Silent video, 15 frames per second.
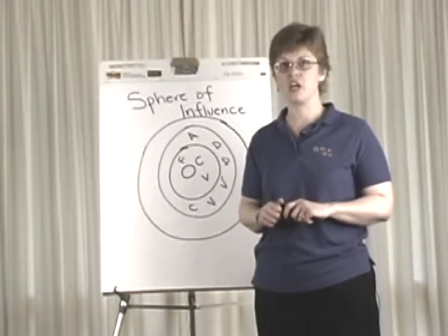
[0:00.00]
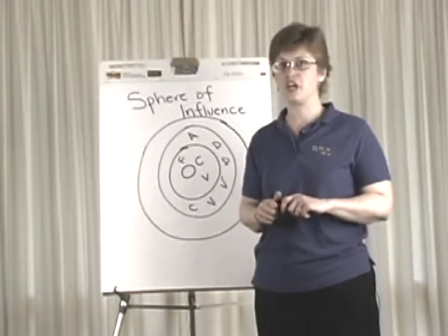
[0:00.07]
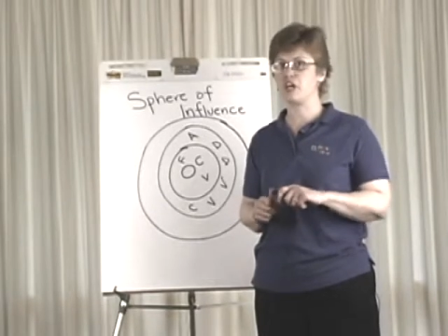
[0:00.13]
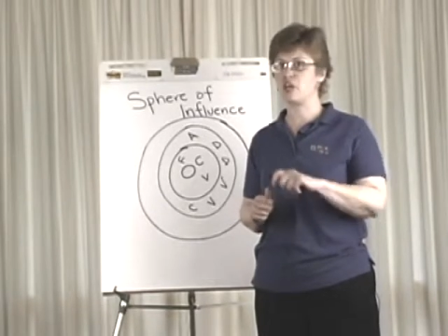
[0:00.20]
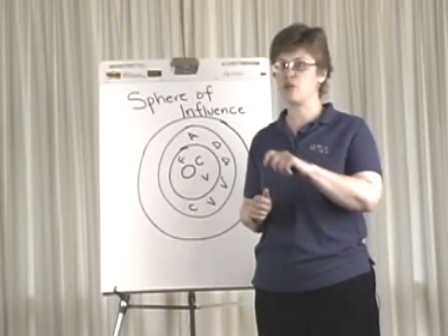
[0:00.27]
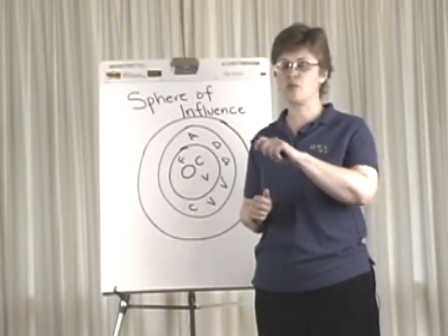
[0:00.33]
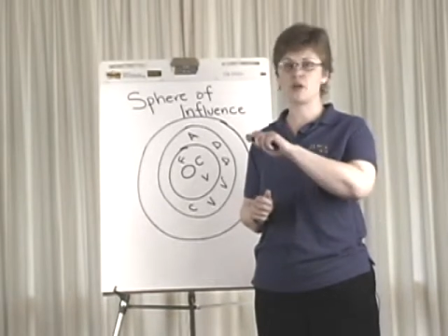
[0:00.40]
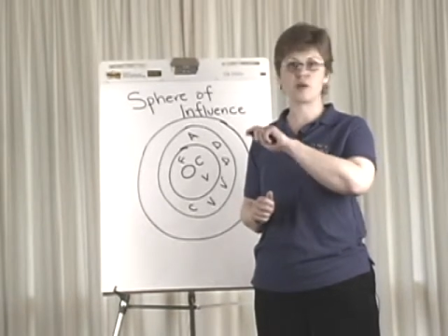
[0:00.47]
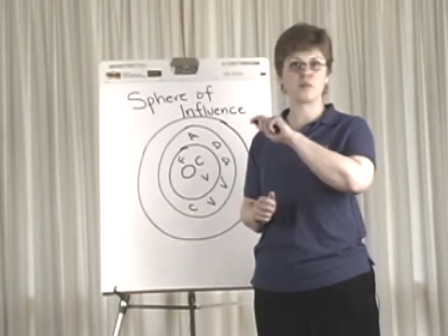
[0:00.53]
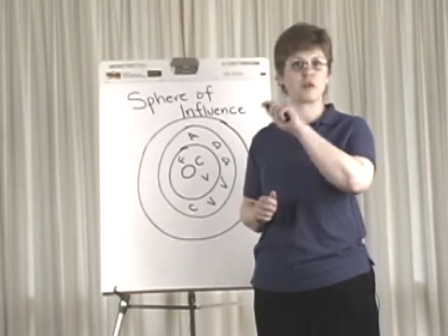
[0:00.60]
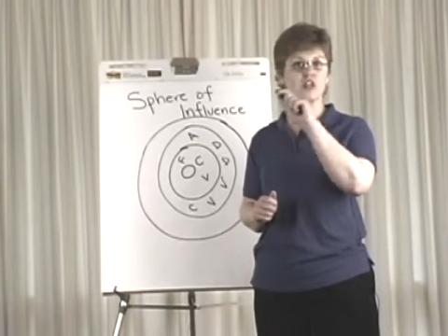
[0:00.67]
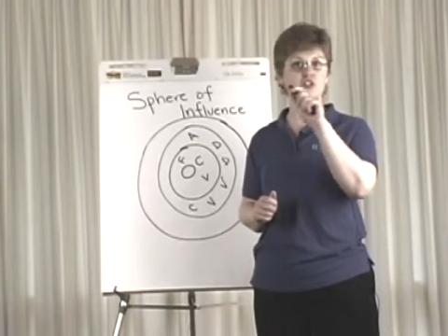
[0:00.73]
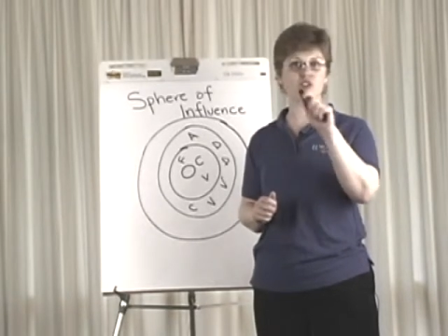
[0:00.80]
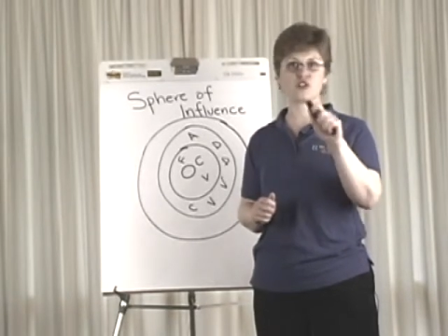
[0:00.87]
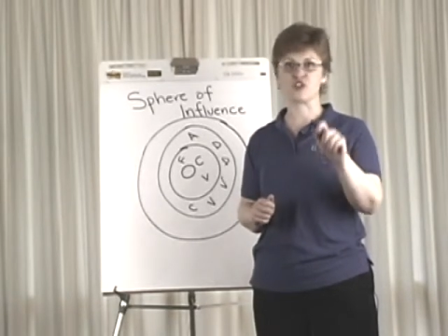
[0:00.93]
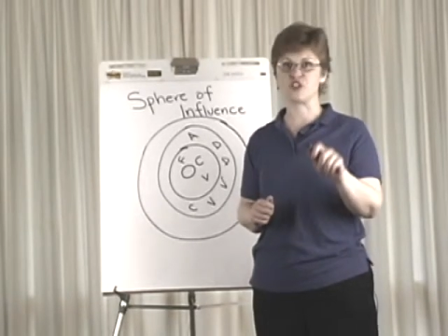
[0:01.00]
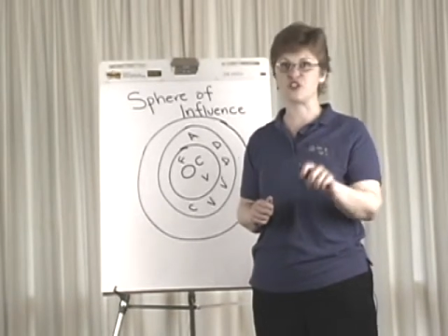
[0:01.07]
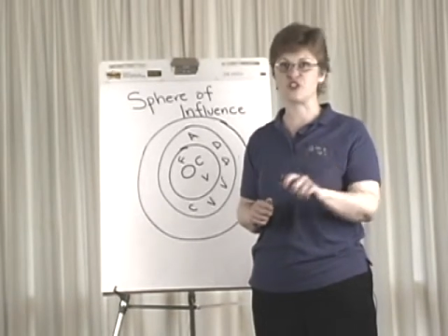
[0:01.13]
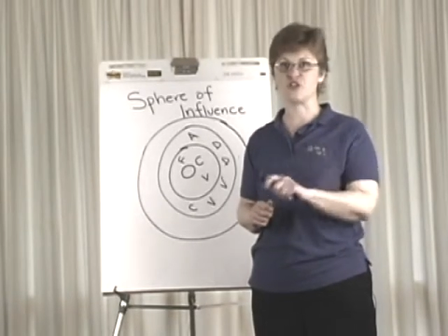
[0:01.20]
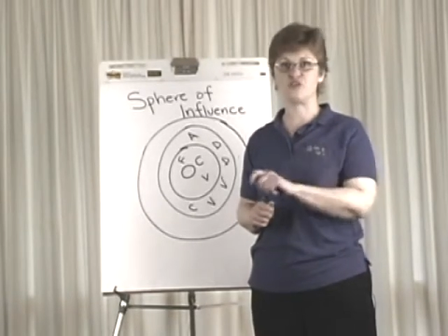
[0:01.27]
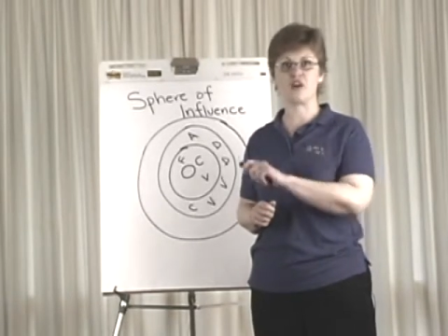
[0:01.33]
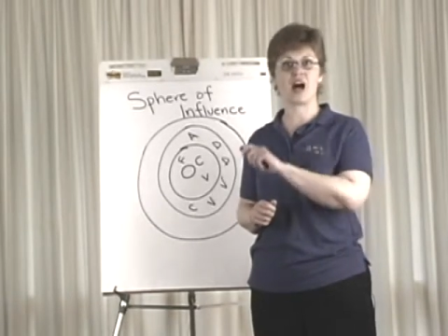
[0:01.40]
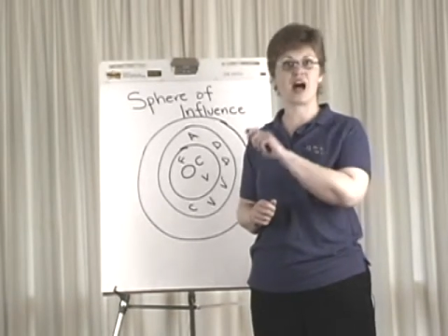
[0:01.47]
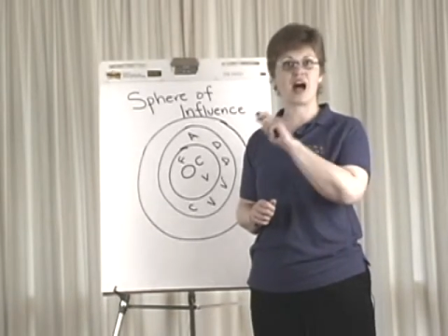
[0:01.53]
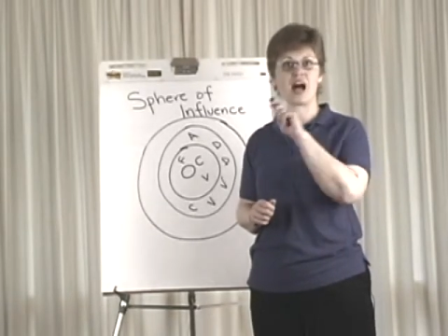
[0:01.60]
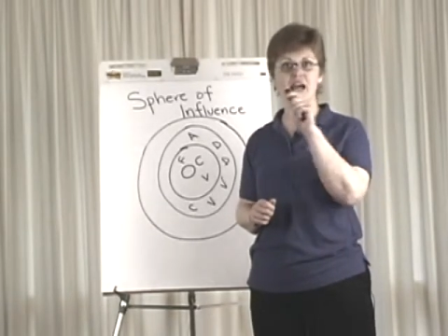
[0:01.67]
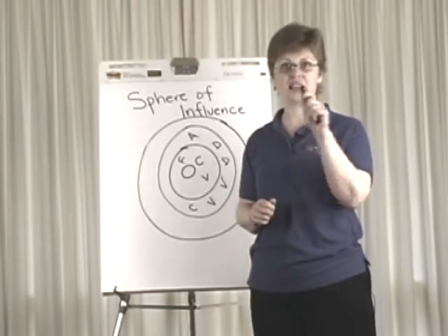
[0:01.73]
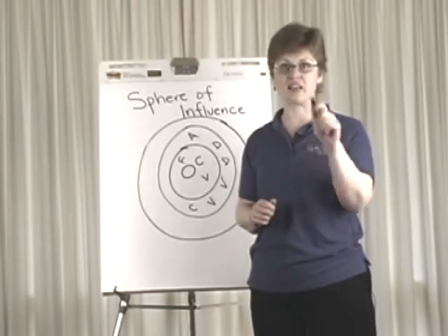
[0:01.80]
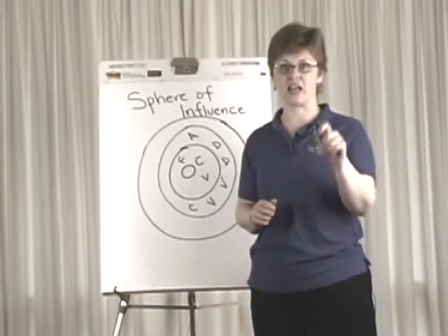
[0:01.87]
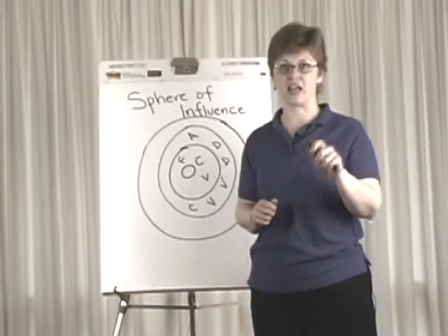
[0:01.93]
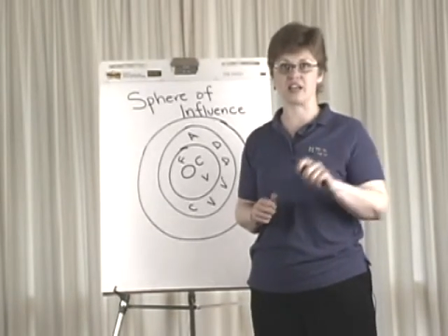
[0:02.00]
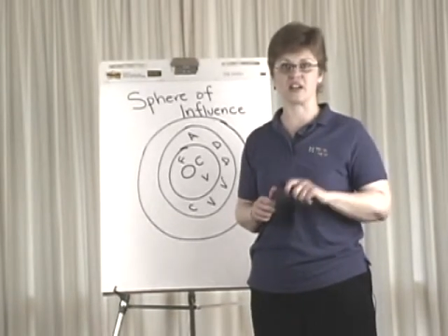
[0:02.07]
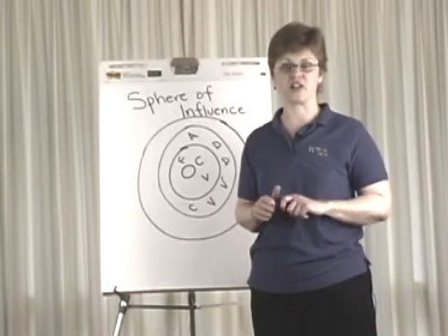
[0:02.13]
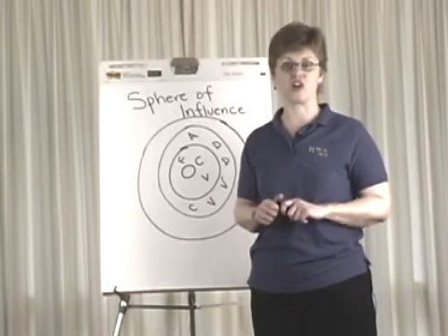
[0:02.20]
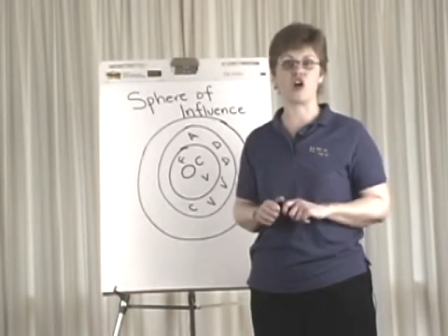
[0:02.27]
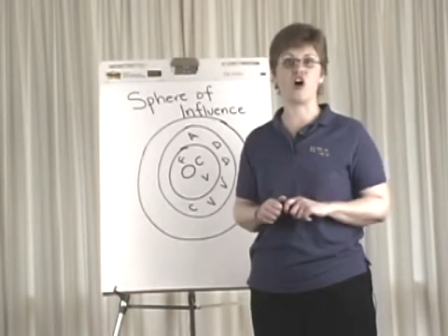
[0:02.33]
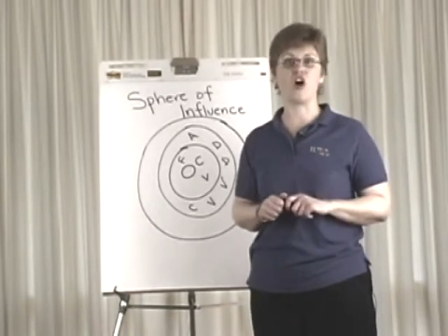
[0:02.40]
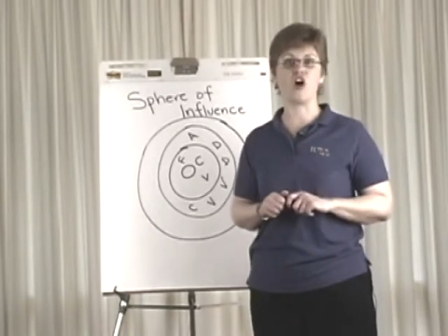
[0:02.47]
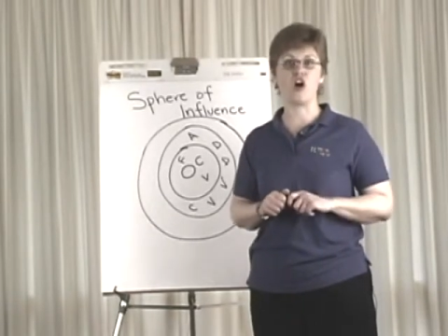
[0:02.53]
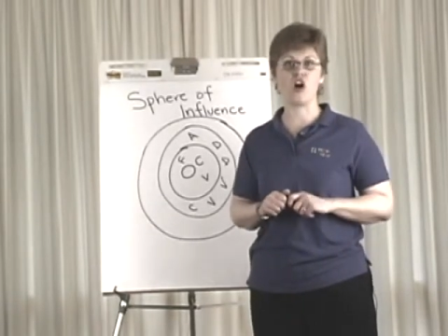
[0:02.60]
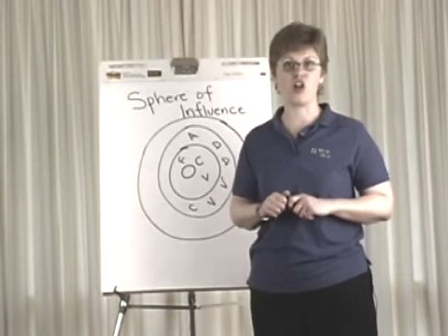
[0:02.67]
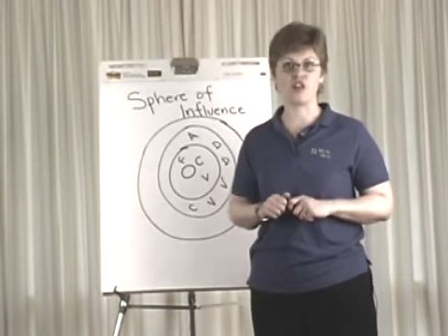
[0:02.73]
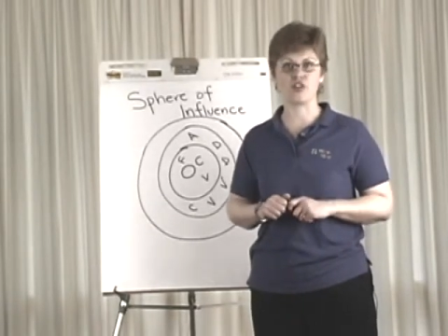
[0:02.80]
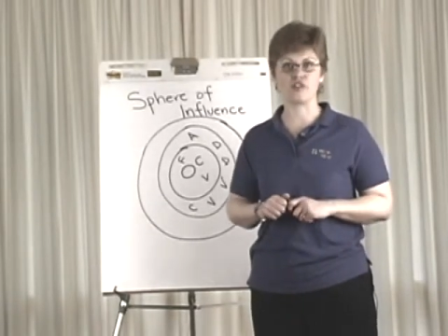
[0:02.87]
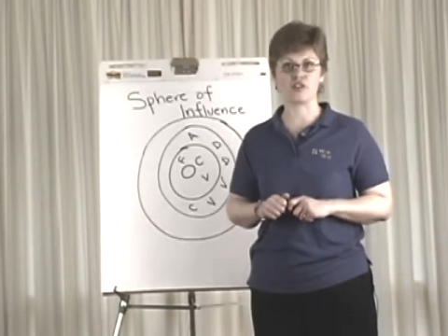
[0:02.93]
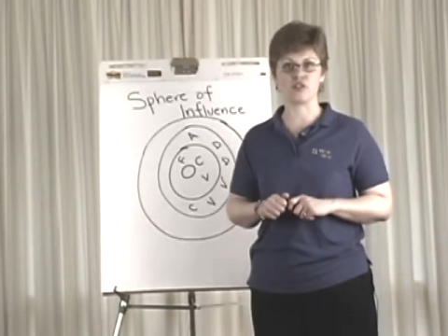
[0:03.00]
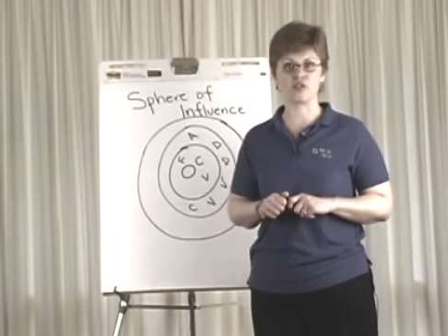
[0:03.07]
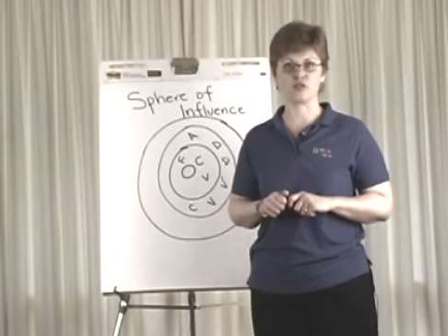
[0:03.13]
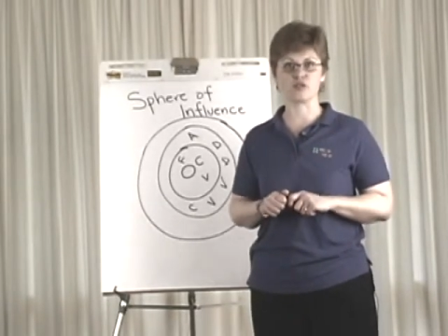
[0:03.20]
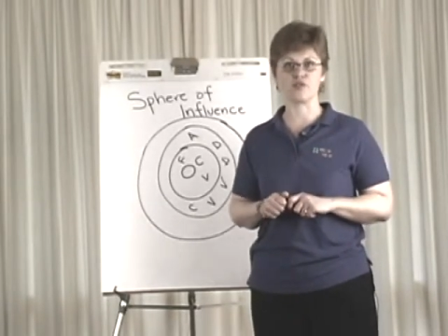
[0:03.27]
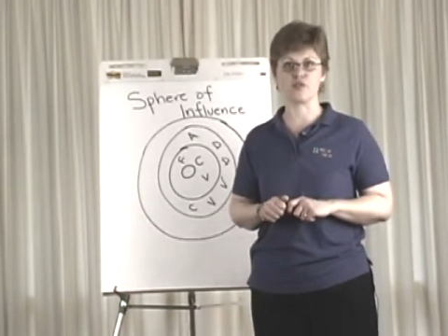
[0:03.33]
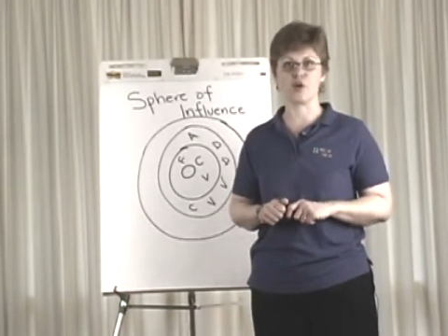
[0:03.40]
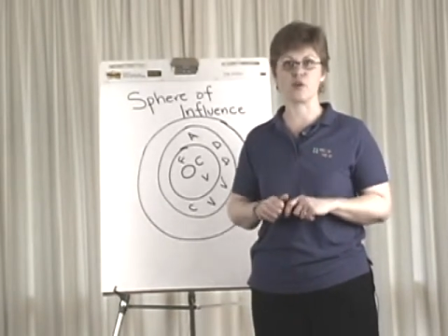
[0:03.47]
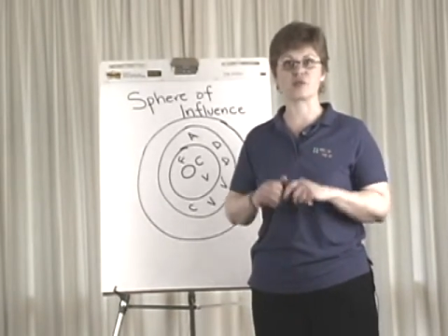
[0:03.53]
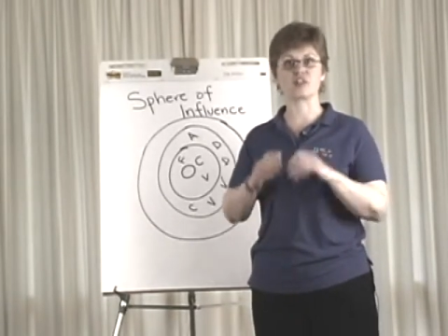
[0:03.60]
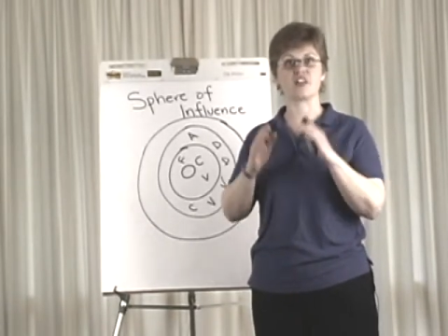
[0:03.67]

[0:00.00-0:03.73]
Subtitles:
You want to make sure that you've highlighted all of those folks.